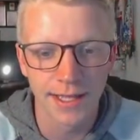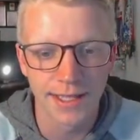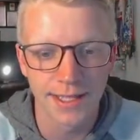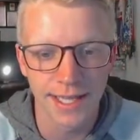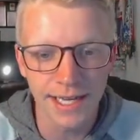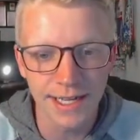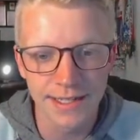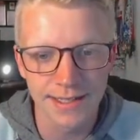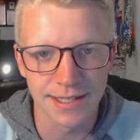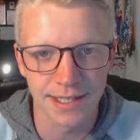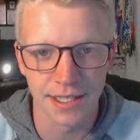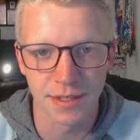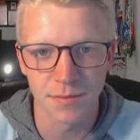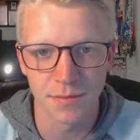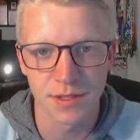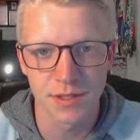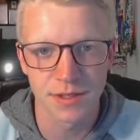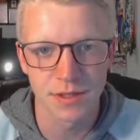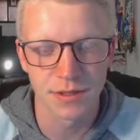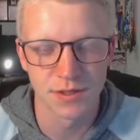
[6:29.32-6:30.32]
data
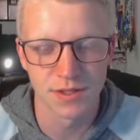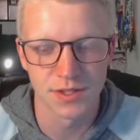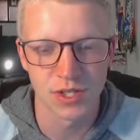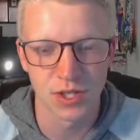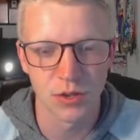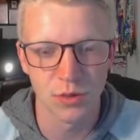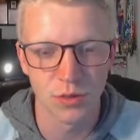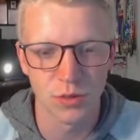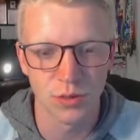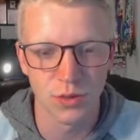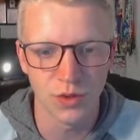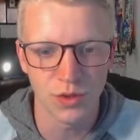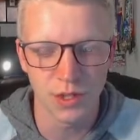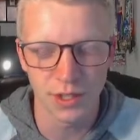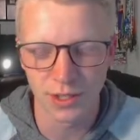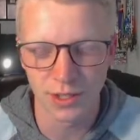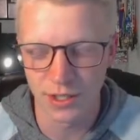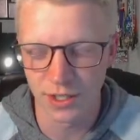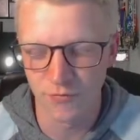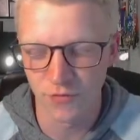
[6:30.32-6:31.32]
types. So you
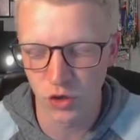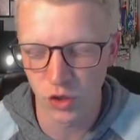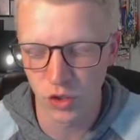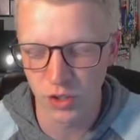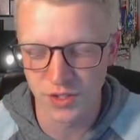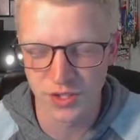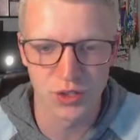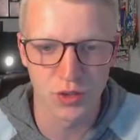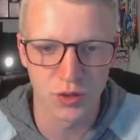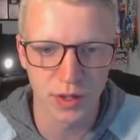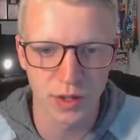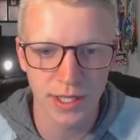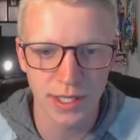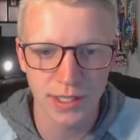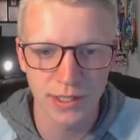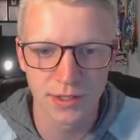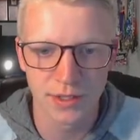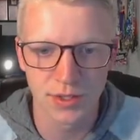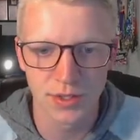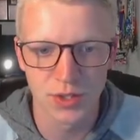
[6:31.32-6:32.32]
can convert a
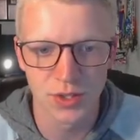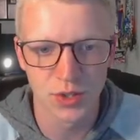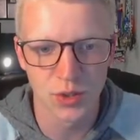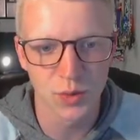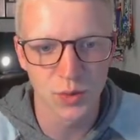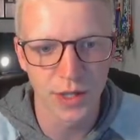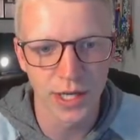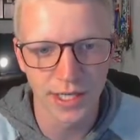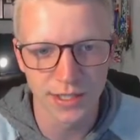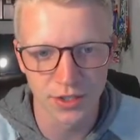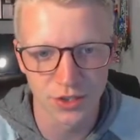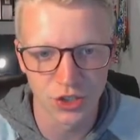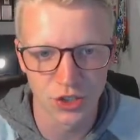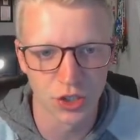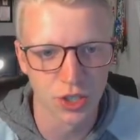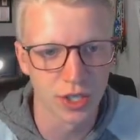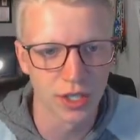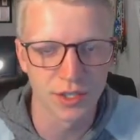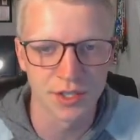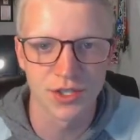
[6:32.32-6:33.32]
string to an
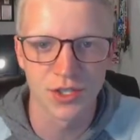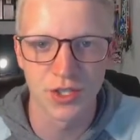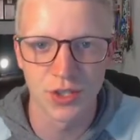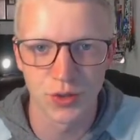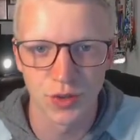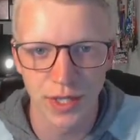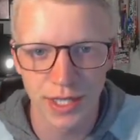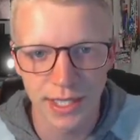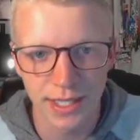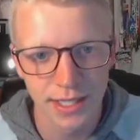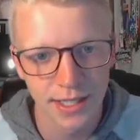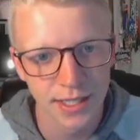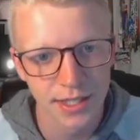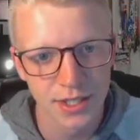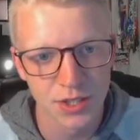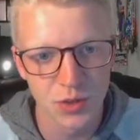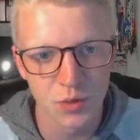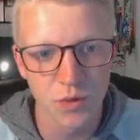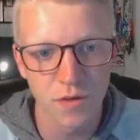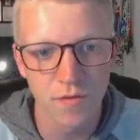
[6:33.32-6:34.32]
integer, a string
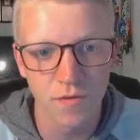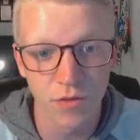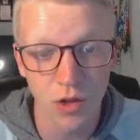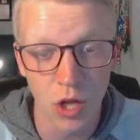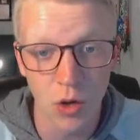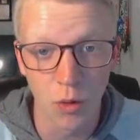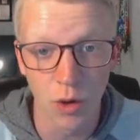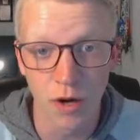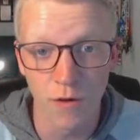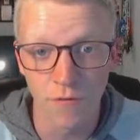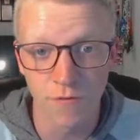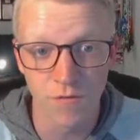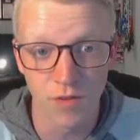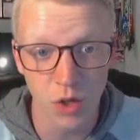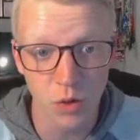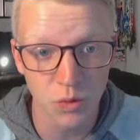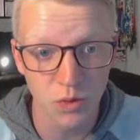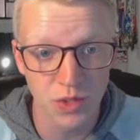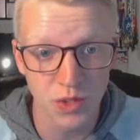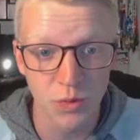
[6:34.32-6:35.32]
to a
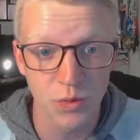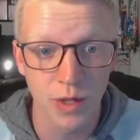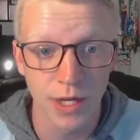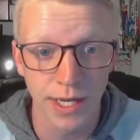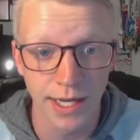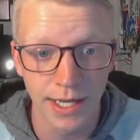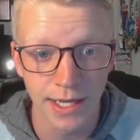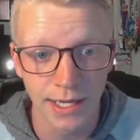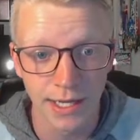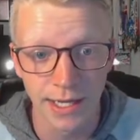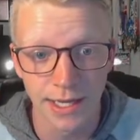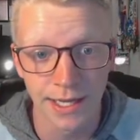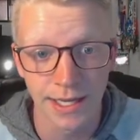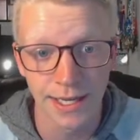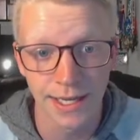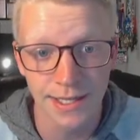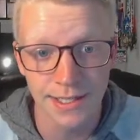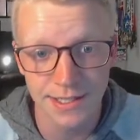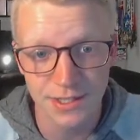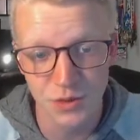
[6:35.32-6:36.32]
float to an
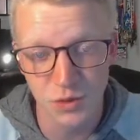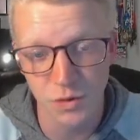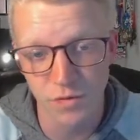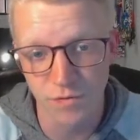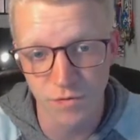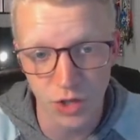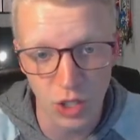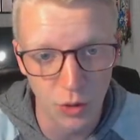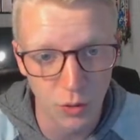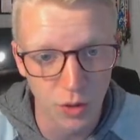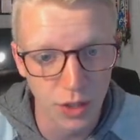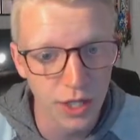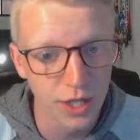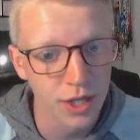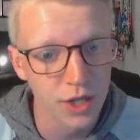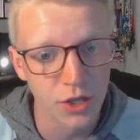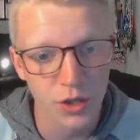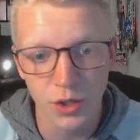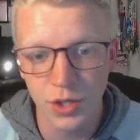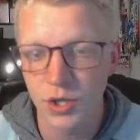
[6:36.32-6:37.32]
int to a float.
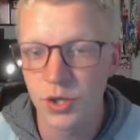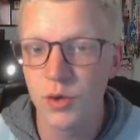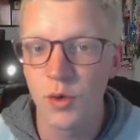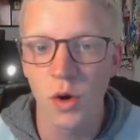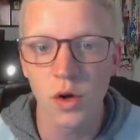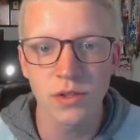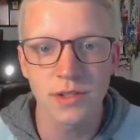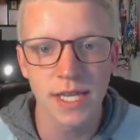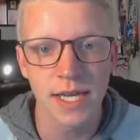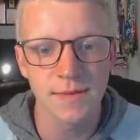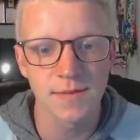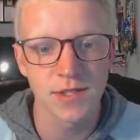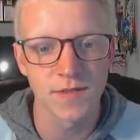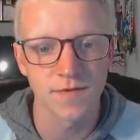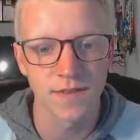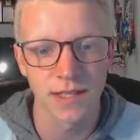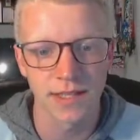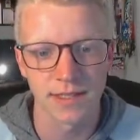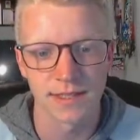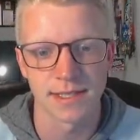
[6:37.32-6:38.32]
You can do all types
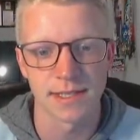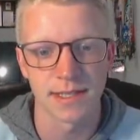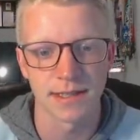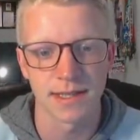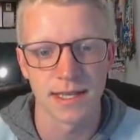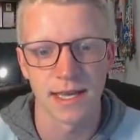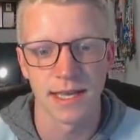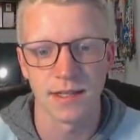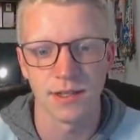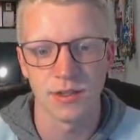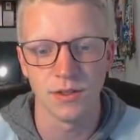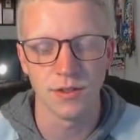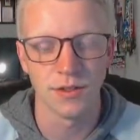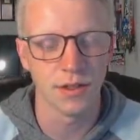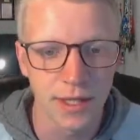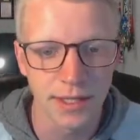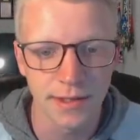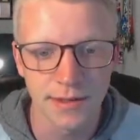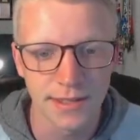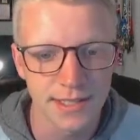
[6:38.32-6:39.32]
of things like that.
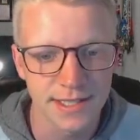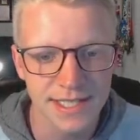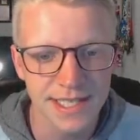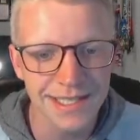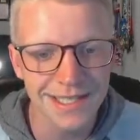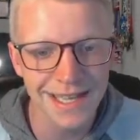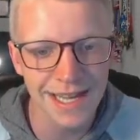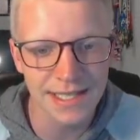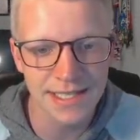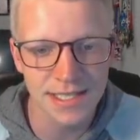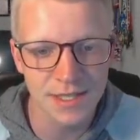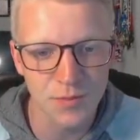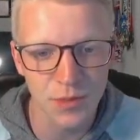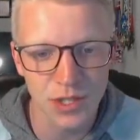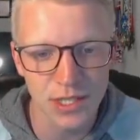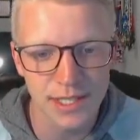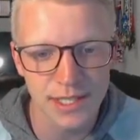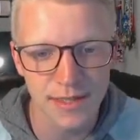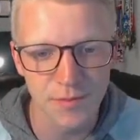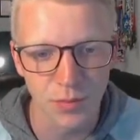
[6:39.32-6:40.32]
And the syntax is
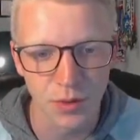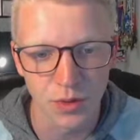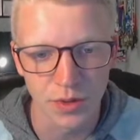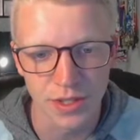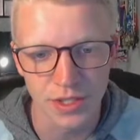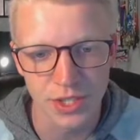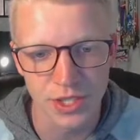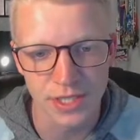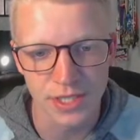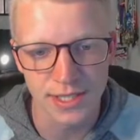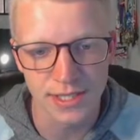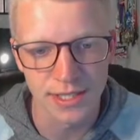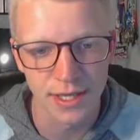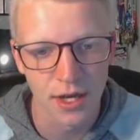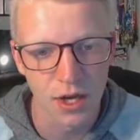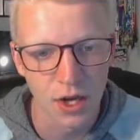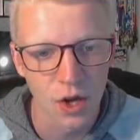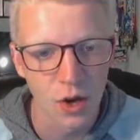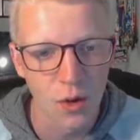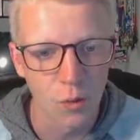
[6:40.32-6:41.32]
pretty simple. It's just
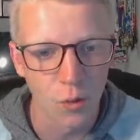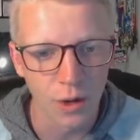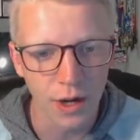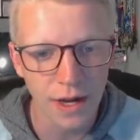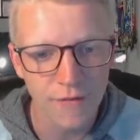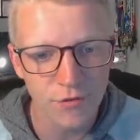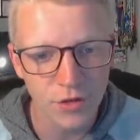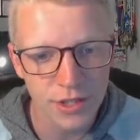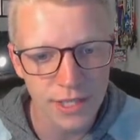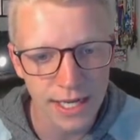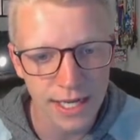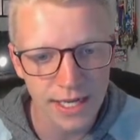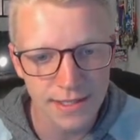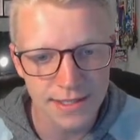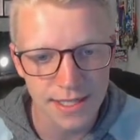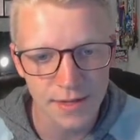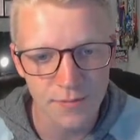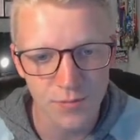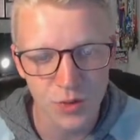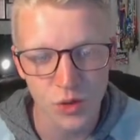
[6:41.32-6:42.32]
whatever data
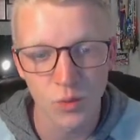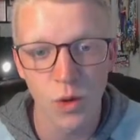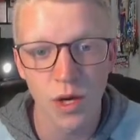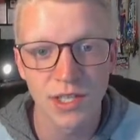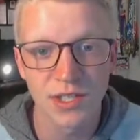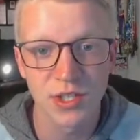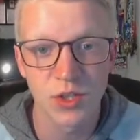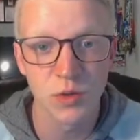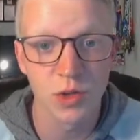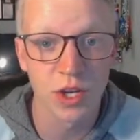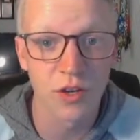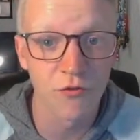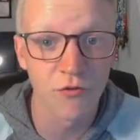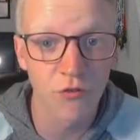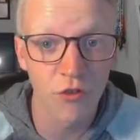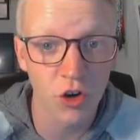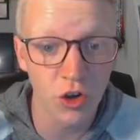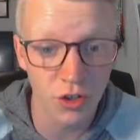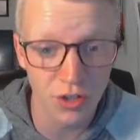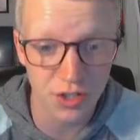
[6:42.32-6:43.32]
type you want to
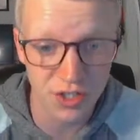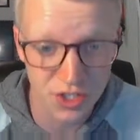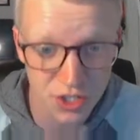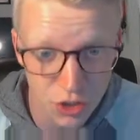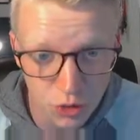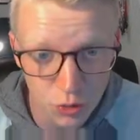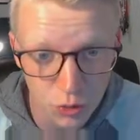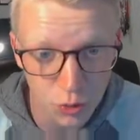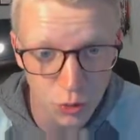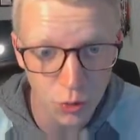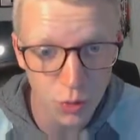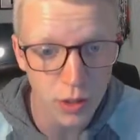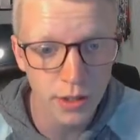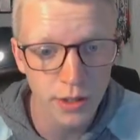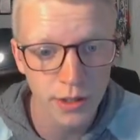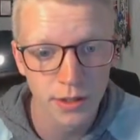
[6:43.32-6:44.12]
convert to,